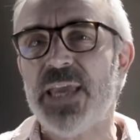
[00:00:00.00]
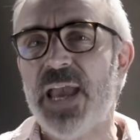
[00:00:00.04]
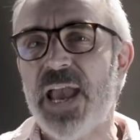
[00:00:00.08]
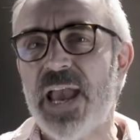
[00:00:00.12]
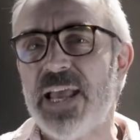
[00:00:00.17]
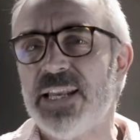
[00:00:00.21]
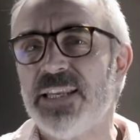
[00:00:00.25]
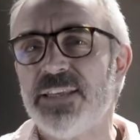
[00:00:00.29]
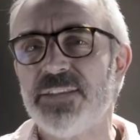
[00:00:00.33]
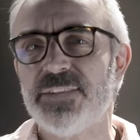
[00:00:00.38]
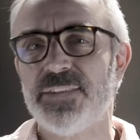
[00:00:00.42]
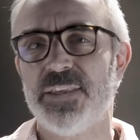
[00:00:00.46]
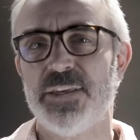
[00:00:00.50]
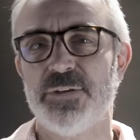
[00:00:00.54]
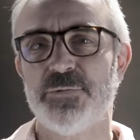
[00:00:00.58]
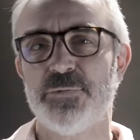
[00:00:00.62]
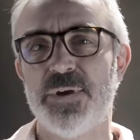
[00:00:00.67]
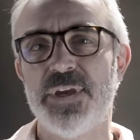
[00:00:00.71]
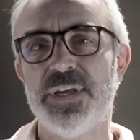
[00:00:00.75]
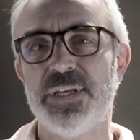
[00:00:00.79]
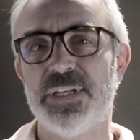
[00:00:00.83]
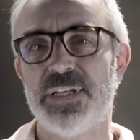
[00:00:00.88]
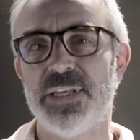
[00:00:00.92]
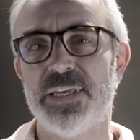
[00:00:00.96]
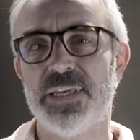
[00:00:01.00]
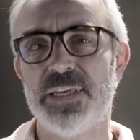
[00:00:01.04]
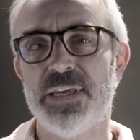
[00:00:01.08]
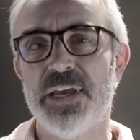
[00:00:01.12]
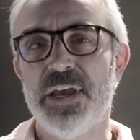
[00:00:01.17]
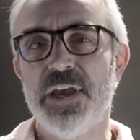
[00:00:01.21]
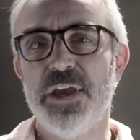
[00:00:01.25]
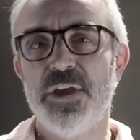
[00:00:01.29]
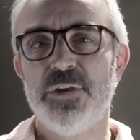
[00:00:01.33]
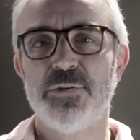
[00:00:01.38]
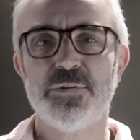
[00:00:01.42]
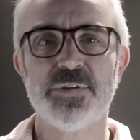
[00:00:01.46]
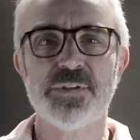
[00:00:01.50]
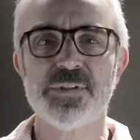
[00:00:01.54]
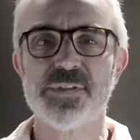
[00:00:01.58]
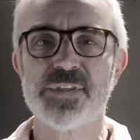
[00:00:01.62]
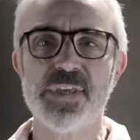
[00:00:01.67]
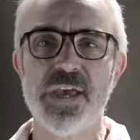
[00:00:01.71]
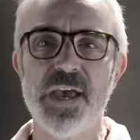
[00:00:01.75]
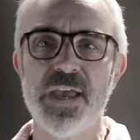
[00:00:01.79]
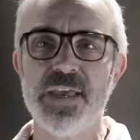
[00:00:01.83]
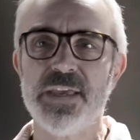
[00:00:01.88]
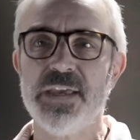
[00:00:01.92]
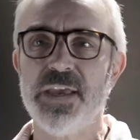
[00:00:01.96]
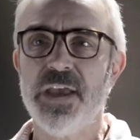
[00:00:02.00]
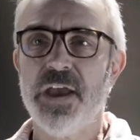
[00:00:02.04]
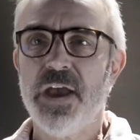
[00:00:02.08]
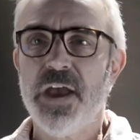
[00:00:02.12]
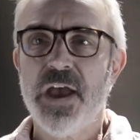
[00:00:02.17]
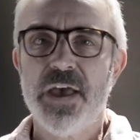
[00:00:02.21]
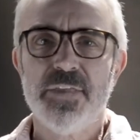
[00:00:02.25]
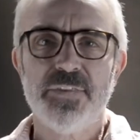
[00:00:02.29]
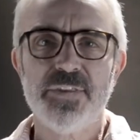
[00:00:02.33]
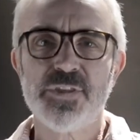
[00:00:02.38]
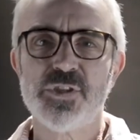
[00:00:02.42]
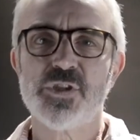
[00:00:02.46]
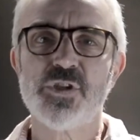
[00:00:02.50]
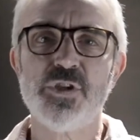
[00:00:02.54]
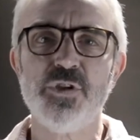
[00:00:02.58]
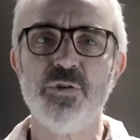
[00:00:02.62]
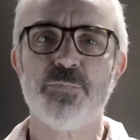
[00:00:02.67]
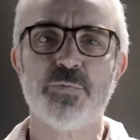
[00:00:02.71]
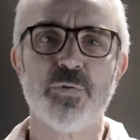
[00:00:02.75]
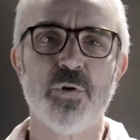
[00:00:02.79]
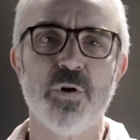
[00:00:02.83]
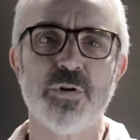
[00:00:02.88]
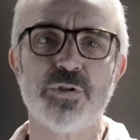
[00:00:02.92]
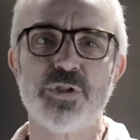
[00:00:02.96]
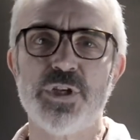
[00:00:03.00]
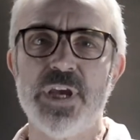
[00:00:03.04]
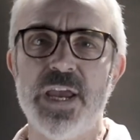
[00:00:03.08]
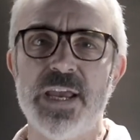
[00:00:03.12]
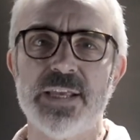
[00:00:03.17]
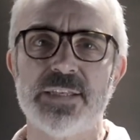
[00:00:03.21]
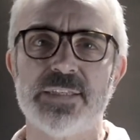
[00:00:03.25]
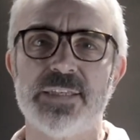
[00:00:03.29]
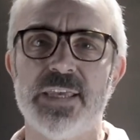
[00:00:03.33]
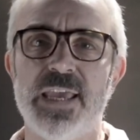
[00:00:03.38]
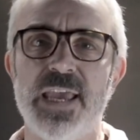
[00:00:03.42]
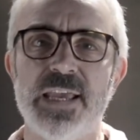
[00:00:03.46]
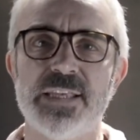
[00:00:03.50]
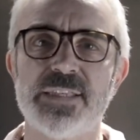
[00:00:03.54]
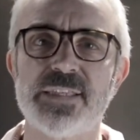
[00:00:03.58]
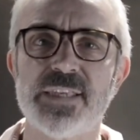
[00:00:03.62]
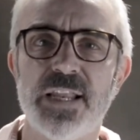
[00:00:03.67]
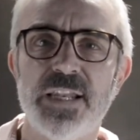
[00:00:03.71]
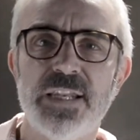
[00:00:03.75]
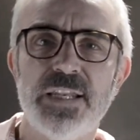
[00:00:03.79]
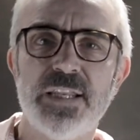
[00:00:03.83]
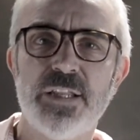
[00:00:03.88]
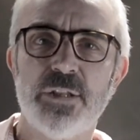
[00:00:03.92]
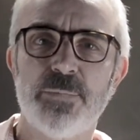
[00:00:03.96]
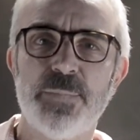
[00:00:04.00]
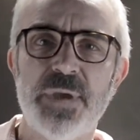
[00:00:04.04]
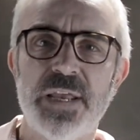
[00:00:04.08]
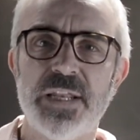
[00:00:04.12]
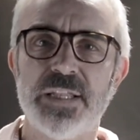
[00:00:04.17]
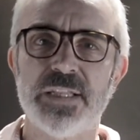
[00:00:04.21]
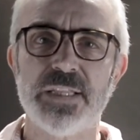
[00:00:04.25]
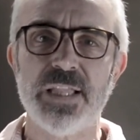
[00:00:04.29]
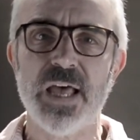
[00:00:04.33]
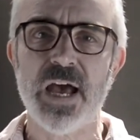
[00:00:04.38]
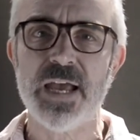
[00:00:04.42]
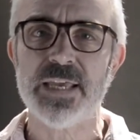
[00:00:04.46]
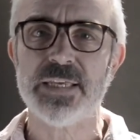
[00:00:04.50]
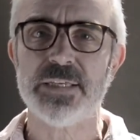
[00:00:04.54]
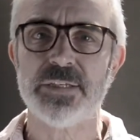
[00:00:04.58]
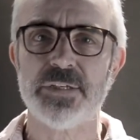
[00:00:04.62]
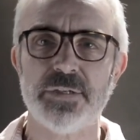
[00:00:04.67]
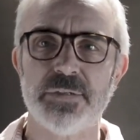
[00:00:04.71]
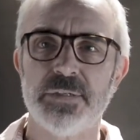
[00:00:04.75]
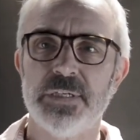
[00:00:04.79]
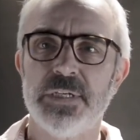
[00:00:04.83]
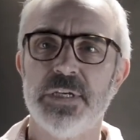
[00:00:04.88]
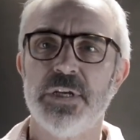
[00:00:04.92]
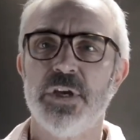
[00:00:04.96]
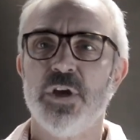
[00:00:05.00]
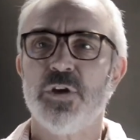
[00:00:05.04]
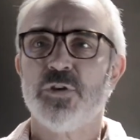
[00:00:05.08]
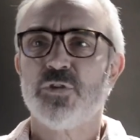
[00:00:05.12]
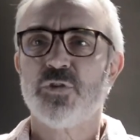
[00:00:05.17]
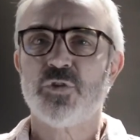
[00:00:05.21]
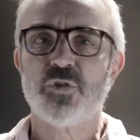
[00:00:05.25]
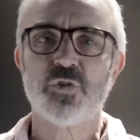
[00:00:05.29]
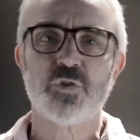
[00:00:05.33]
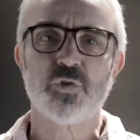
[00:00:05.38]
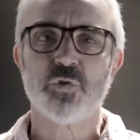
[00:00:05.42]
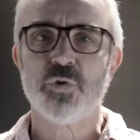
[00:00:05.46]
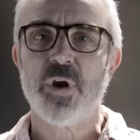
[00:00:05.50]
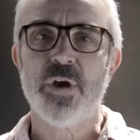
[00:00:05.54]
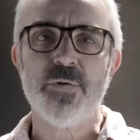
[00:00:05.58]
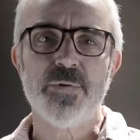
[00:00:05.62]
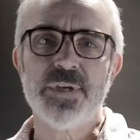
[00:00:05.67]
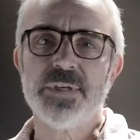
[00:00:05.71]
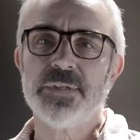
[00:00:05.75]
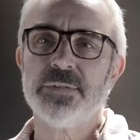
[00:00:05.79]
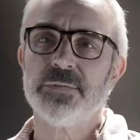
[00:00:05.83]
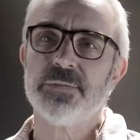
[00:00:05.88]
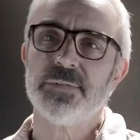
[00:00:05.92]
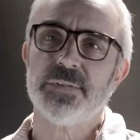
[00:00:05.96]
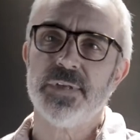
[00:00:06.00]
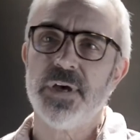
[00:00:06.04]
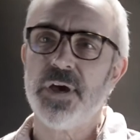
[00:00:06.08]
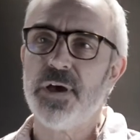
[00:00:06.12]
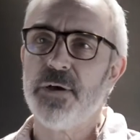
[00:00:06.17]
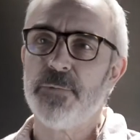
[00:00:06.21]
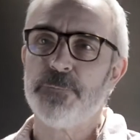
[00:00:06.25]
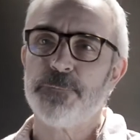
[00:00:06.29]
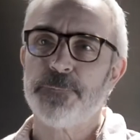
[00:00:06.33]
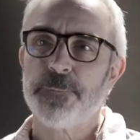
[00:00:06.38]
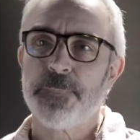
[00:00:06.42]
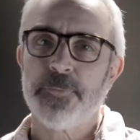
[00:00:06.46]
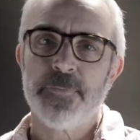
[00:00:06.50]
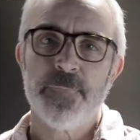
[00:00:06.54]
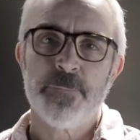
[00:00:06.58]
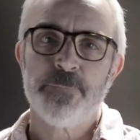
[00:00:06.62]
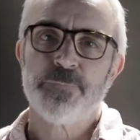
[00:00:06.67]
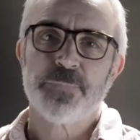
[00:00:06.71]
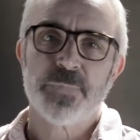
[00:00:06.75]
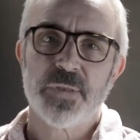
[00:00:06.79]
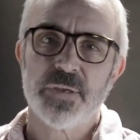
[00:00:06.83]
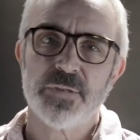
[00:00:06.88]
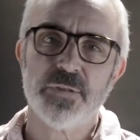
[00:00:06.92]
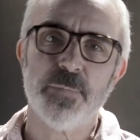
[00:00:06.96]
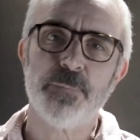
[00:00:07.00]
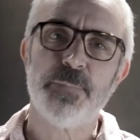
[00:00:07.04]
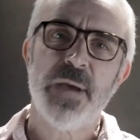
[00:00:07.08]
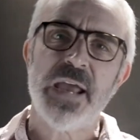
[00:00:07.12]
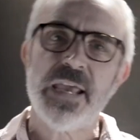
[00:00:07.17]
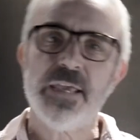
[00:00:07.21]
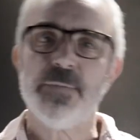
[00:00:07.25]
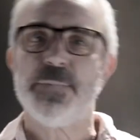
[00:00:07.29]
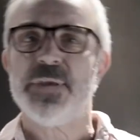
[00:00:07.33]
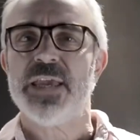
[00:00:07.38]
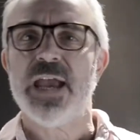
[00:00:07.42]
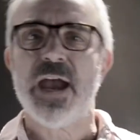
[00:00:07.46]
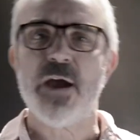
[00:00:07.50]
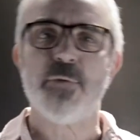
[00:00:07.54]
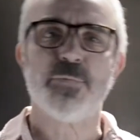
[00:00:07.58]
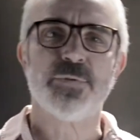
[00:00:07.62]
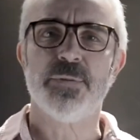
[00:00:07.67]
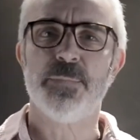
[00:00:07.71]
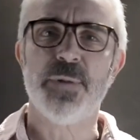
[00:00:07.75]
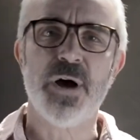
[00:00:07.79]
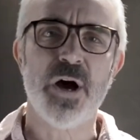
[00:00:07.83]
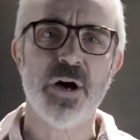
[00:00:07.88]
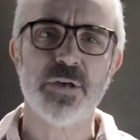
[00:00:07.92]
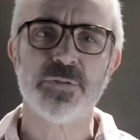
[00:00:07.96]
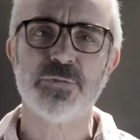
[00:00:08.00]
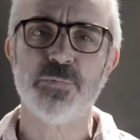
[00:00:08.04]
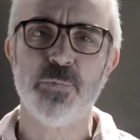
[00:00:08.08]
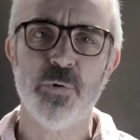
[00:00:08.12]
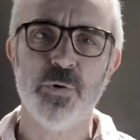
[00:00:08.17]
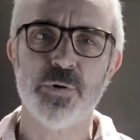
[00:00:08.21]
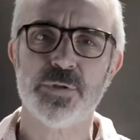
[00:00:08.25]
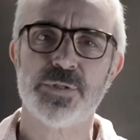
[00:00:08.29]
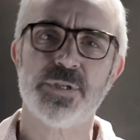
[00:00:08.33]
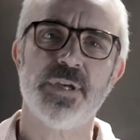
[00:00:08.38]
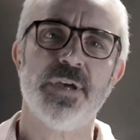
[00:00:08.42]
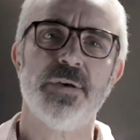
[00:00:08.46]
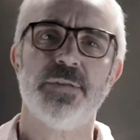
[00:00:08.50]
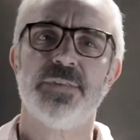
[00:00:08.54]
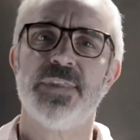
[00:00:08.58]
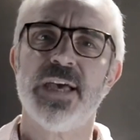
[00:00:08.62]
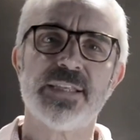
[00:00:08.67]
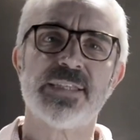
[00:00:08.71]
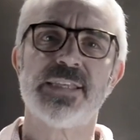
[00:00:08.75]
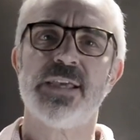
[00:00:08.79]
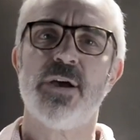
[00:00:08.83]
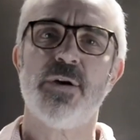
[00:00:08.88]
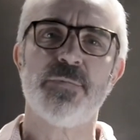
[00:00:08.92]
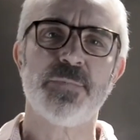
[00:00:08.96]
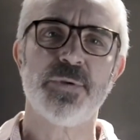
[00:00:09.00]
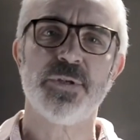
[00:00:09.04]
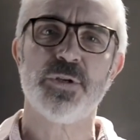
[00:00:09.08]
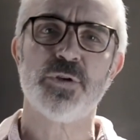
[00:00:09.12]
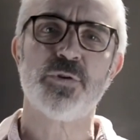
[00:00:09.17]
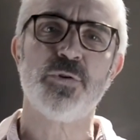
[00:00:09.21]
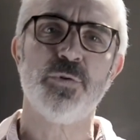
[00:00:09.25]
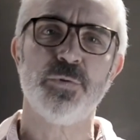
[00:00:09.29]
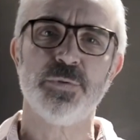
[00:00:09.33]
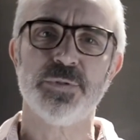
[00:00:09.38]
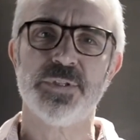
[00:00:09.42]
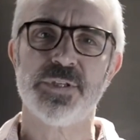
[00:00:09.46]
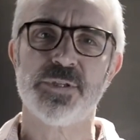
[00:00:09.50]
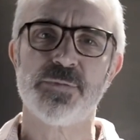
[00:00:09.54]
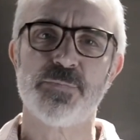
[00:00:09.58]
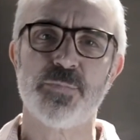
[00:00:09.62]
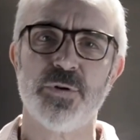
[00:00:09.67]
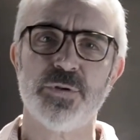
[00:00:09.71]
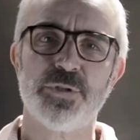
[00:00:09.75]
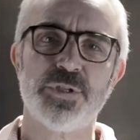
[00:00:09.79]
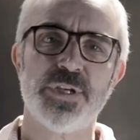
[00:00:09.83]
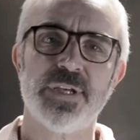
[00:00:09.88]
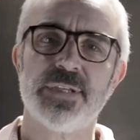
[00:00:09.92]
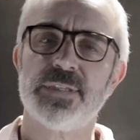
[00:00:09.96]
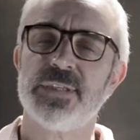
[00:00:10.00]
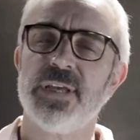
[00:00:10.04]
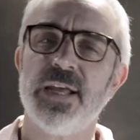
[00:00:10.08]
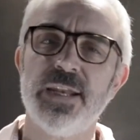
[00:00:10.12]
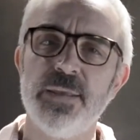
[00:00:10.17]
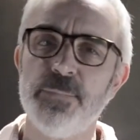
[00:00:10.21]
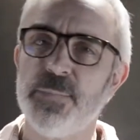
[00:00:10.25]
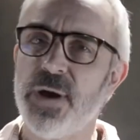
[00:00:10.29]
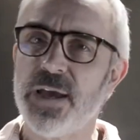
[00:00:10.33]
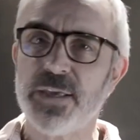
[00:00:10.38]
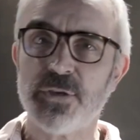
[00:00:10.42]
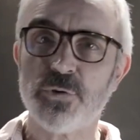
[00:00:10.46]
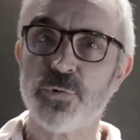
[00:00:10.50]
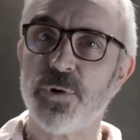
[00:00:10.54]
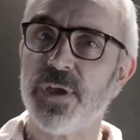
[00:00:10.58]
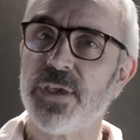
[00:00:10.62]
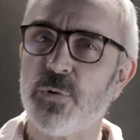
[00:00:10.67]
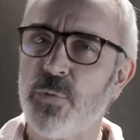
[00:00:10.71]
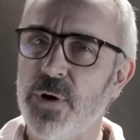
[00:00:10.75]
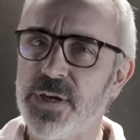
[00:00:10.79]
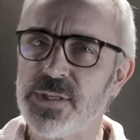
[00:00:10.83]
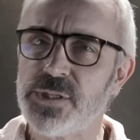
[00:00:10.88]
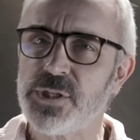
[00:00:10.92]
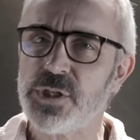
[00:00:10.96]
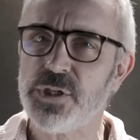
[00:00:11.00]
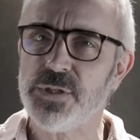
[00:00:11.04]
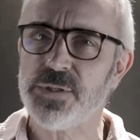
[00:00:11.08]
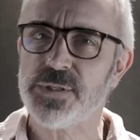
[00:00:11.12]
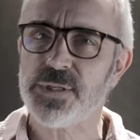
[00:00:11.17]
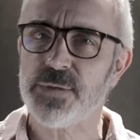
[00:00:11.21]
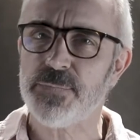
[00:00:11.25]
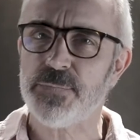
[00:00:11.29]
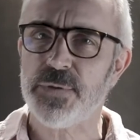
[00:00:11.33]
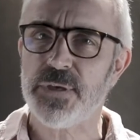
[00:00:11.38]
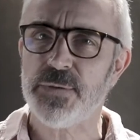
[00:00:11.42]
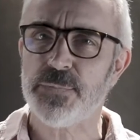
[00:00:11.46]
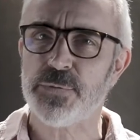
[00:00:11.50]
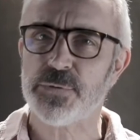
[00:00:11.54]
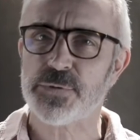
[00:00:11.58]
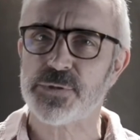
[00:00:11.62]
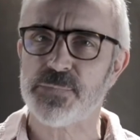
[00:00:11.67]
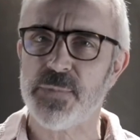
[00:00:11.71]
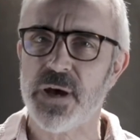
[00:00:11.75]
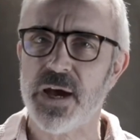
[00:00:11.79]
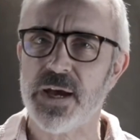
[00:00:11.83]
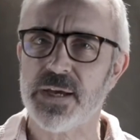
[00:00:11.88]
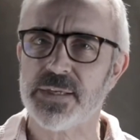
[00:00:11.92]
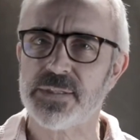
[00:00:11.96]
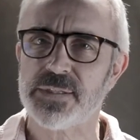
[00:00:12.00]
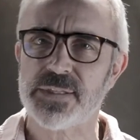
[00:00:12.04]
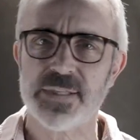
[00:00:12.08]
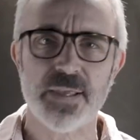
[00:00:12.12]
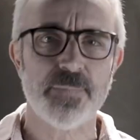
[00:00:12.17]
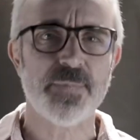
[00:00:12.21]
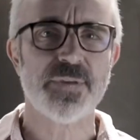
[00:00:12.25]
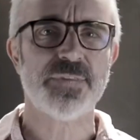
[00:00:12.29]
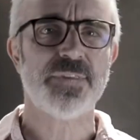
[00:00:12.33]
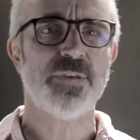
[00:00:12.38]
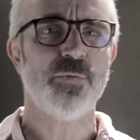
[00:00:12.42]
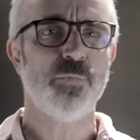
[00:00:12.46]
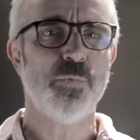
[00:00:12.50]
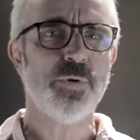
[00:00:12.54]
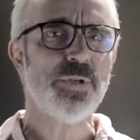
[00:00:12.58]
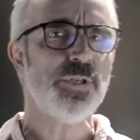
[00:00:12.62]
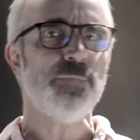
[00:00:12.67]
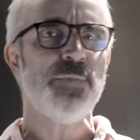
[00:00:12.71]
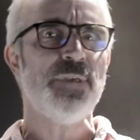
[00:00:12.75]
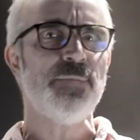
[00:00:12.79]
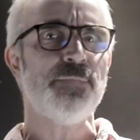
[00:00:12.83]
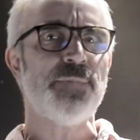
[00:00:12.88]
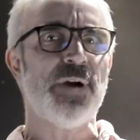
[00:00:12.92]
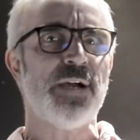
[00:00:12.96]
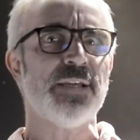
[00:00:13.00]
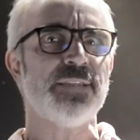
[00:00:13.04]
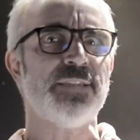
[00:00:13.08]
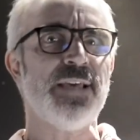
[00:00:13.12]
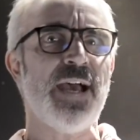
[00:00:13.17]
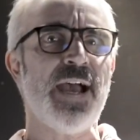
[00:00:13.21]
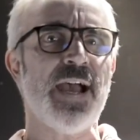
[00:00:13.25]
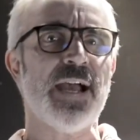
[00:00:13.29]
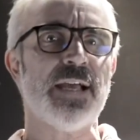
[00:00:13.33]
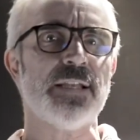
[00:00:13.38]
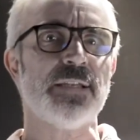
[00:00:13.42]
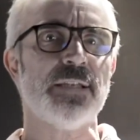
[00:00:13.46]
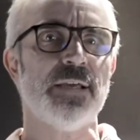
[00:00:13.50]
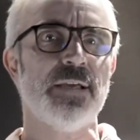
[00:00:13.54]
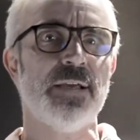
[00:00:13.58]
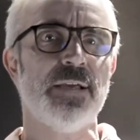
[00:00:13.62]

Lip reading: anything really. You can say, this new project, it's a little bit like throwing the baby out with the bathwater. That's how I'm going to call this project. And it might create questions in people's minds. They might think, what do you mean by that?